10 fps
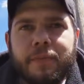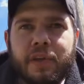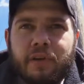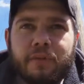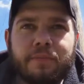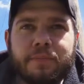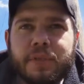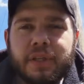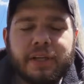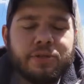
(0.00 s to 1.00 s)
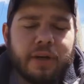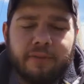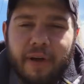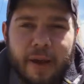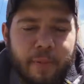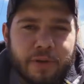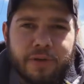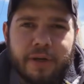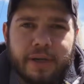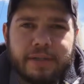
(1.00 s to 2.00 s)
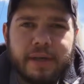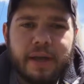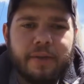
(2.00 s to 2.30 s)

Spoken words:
your Slick Trick Viper Tricks.